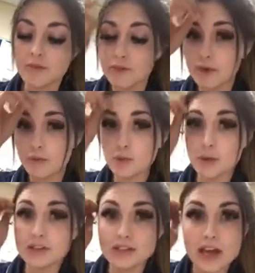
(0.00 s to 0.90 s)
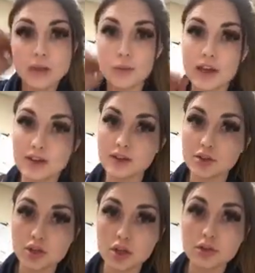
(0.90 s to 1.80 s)
from 28
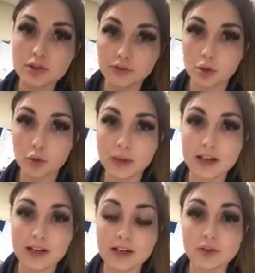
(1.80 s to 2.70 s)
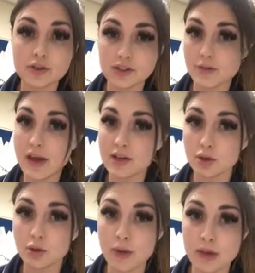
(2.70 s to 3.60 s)
weeks, 2 to 4 weekly, just to make
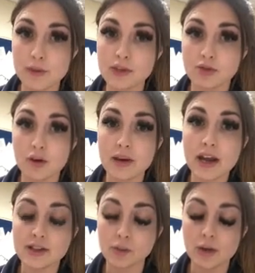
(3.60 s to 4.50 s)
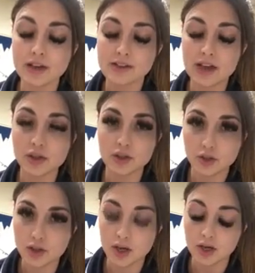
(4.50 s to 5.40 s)
sure baby's growing as well as they
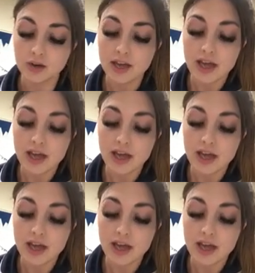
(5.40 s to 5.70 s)
should do,